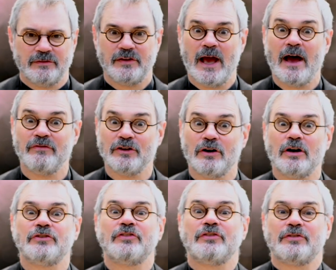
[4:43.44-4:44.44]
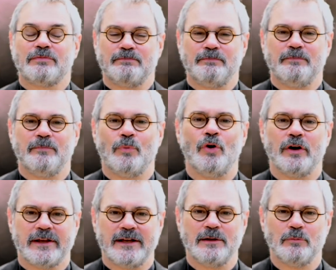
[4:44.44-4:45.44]
If you haven't got
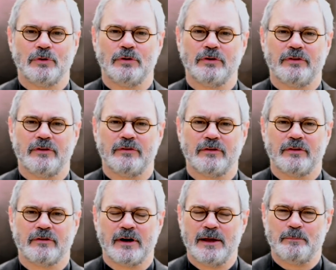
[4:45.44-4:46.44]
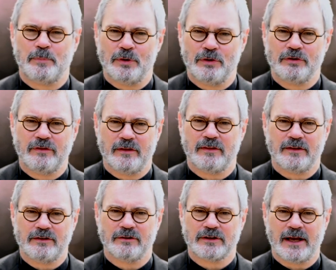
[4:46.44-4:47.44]
work anymore, the great burden
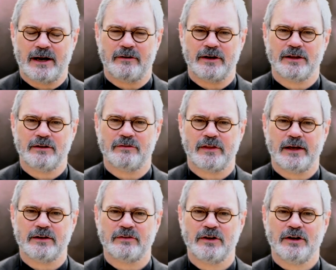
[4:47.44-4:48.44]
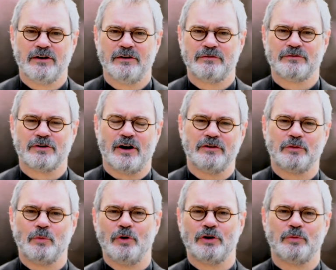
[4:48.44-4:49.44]
that you're carrying is that of trying
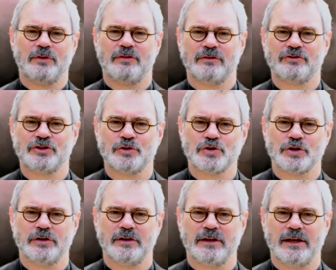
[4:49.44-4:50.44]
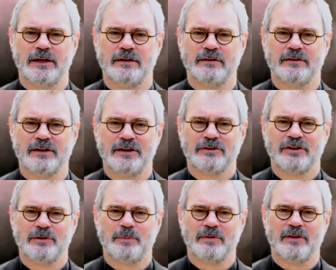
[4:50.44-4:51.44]
to work with your children and
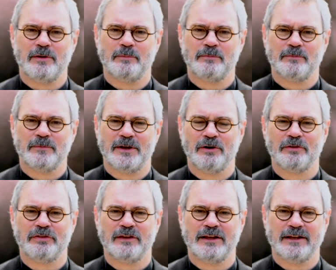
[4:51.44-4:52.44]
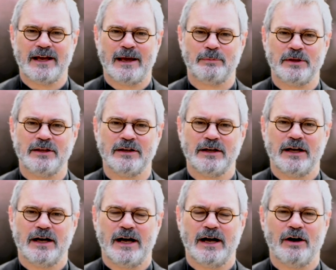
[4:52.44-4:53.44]
keeping them healthy and happy.
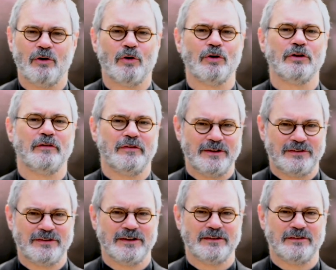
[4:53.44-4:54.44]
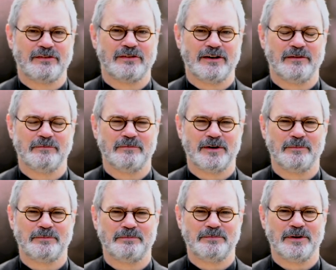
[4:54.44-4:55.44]
All of these things,
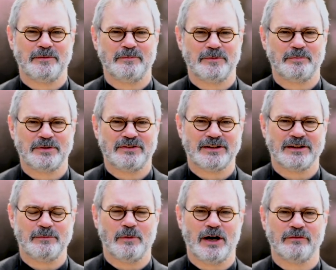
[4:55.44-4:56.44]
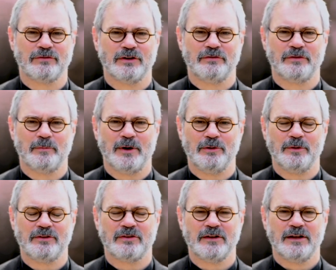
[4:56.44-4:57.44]
I'm particularly mindful of the
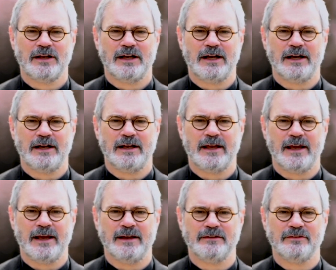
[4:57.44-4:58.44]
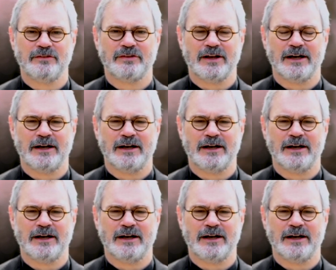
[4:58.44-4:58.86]
moment, and